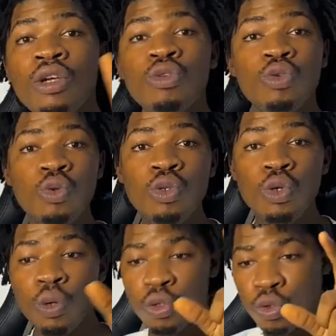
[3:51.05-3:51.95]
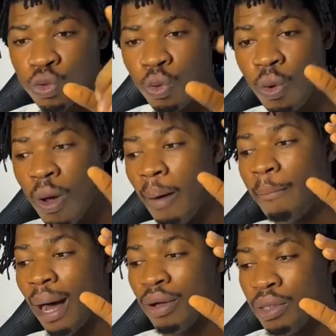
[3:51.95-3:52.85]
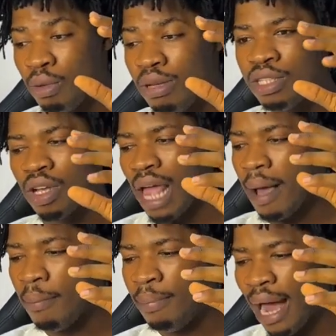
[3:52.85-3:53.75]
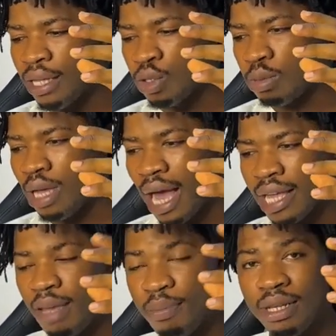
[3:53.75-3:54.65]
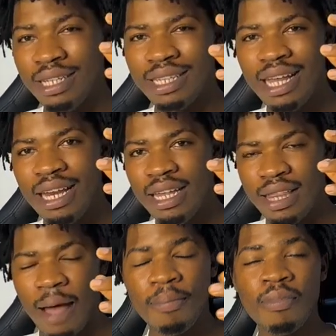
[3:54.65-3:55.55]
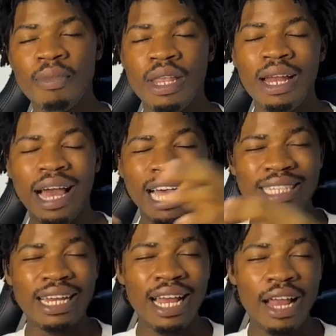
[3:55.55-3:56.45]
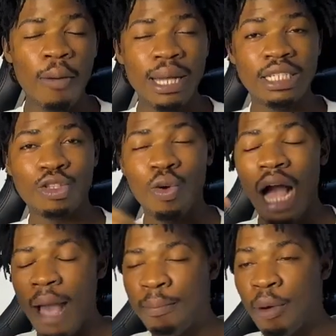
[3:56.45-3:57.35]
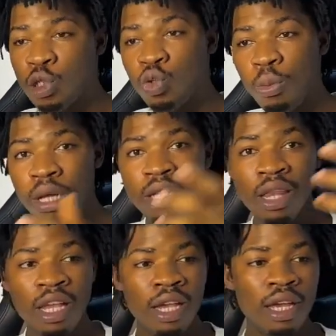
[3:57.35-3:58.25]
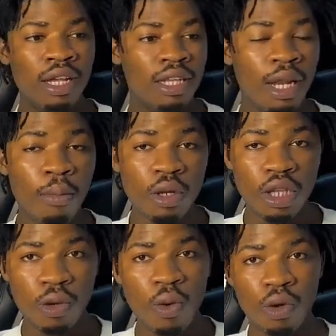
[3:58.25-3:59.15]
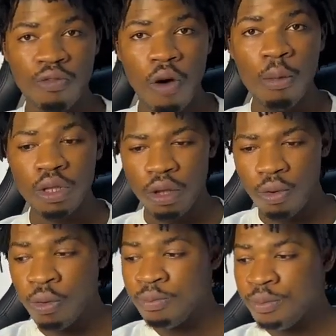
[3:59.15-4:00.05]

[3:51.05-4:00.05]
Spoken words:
you will use to buy your domain. It's just like buying something and keeping it later. Like I said earlier on my TikTok, I bought domain 3 months ago or 4 months ago